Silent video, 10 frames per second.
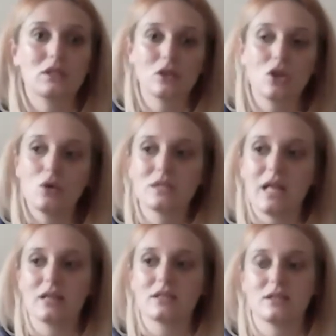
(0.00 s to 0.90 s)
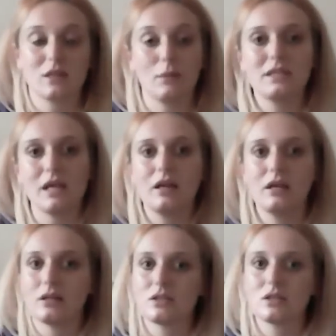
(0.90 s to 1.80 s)
And those lessons can be
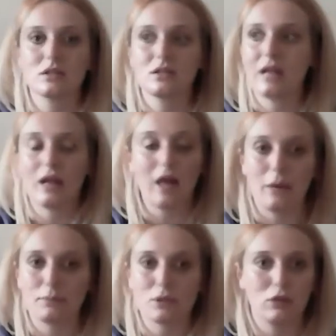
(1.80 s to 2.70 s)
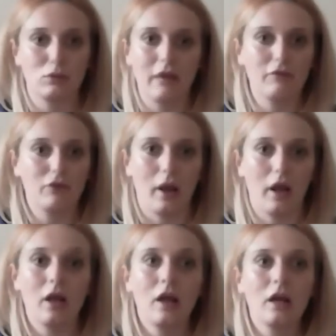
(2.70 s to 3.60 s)
taken absolutely everywhere,